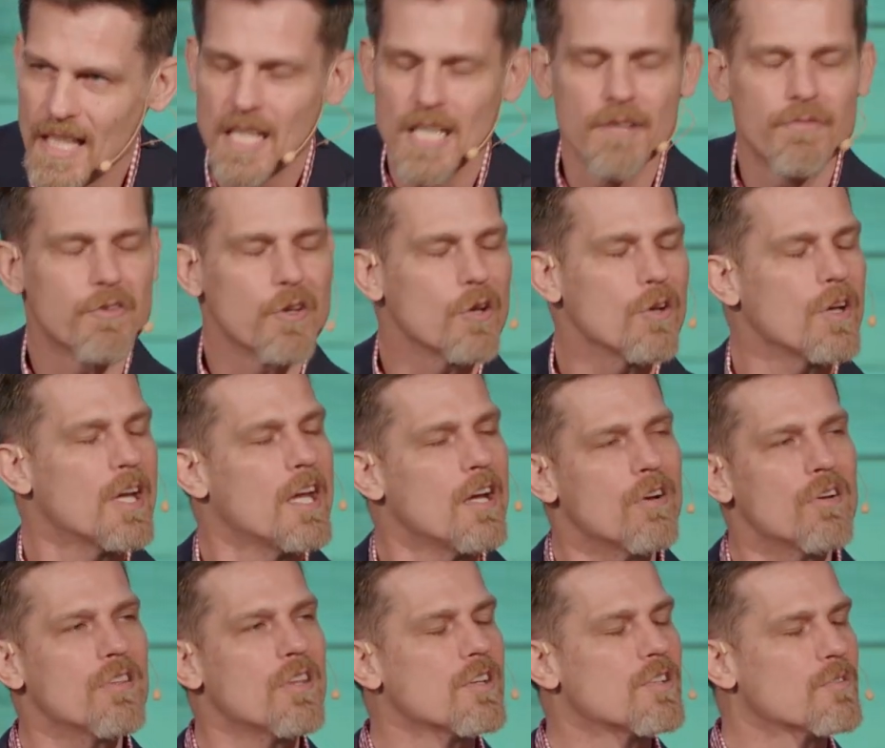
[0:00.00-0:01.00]
If you're
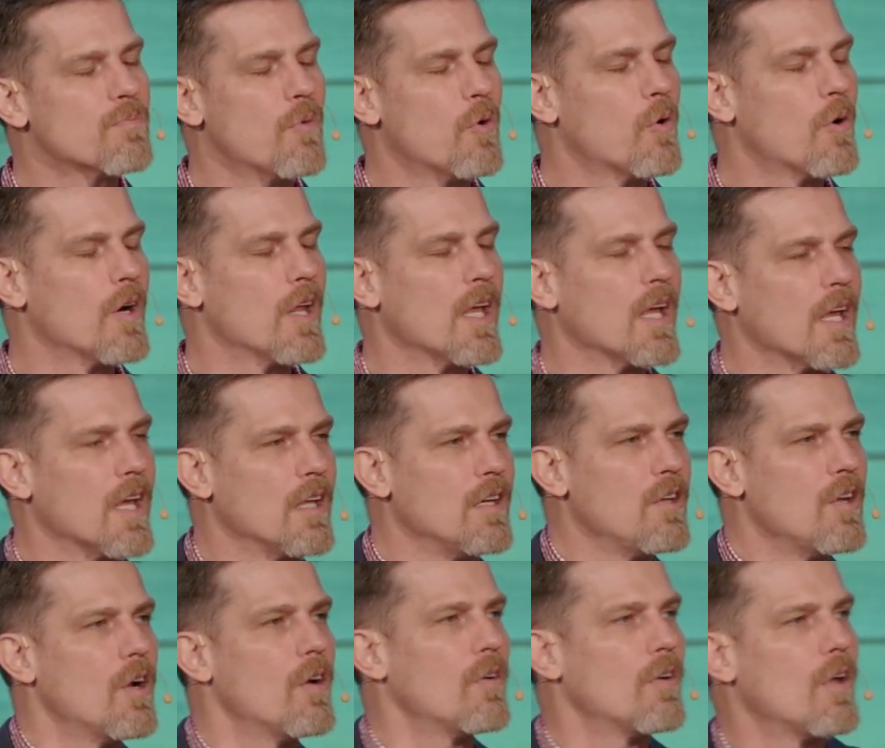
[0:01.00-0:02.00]
here this morning and
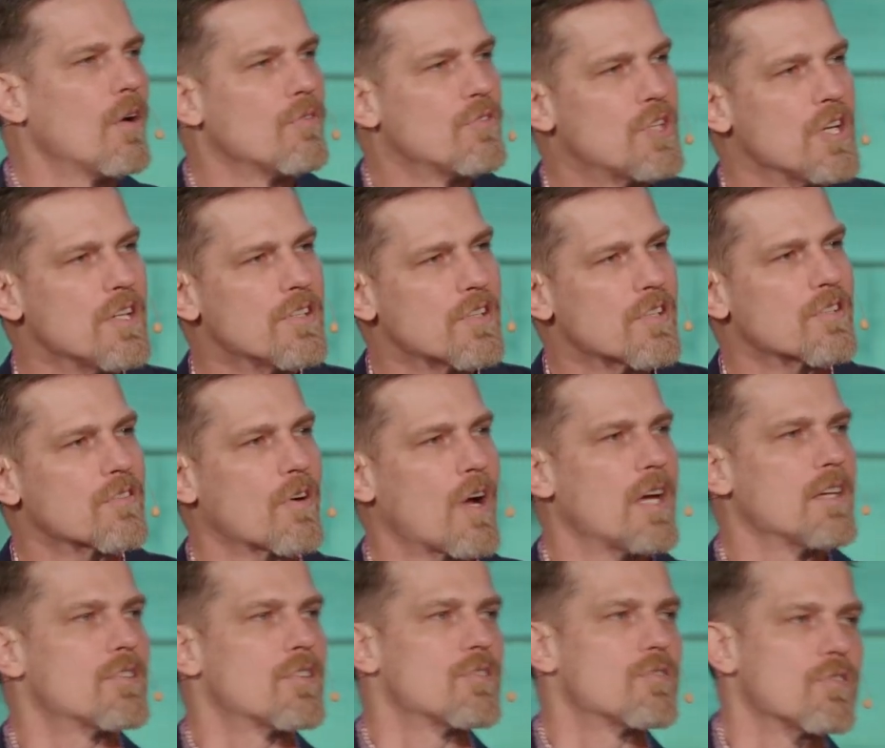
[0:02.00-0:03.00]
you don't know Jesus
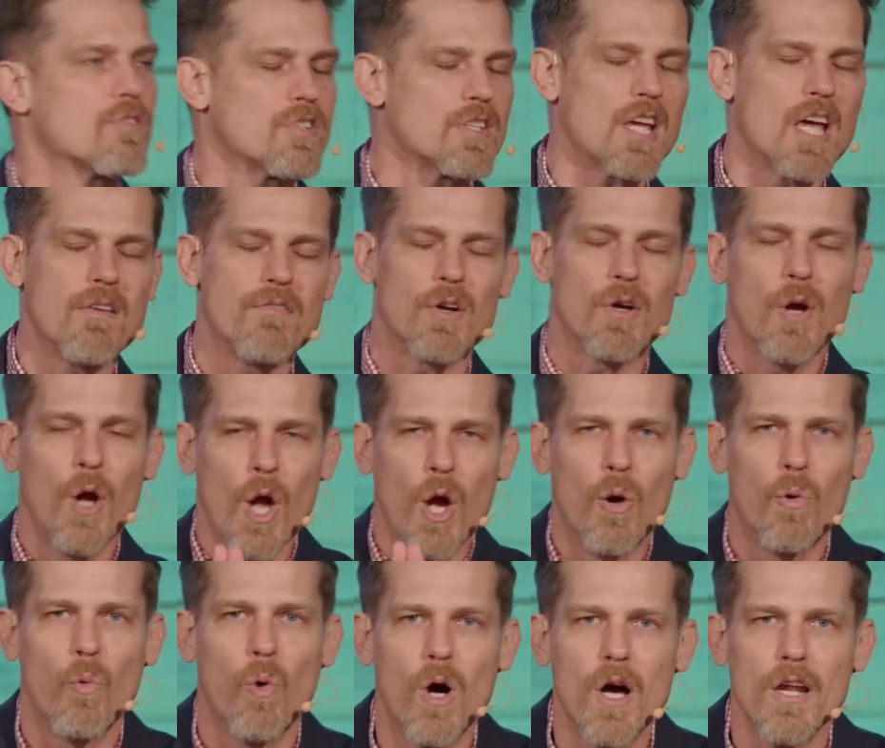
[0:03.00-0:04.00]
Christ as your Savior,
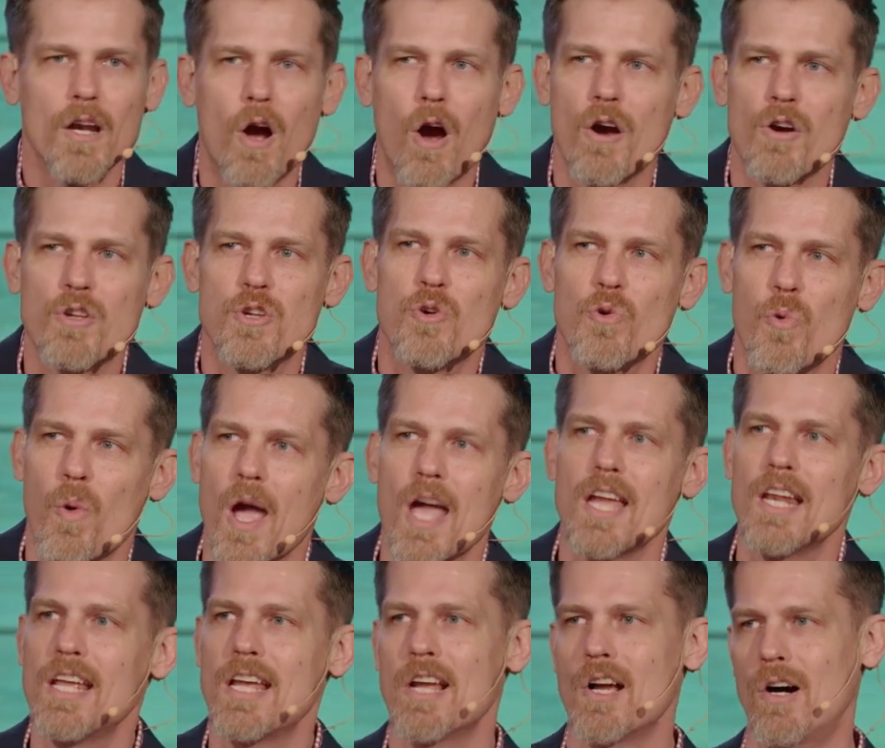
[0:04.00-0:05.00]
what are you
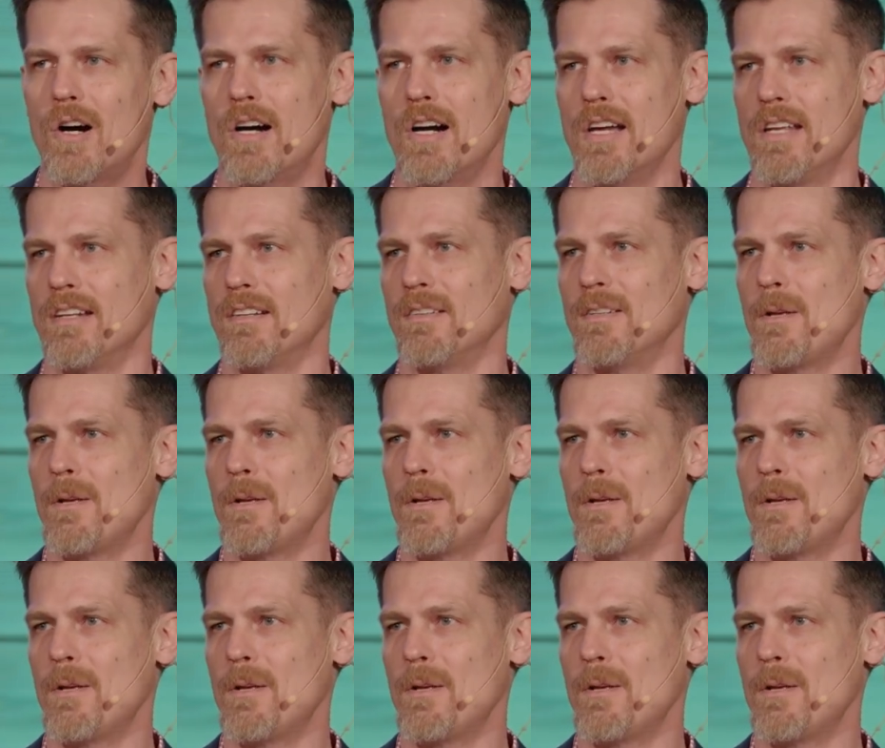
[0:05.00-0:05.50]
waiting on?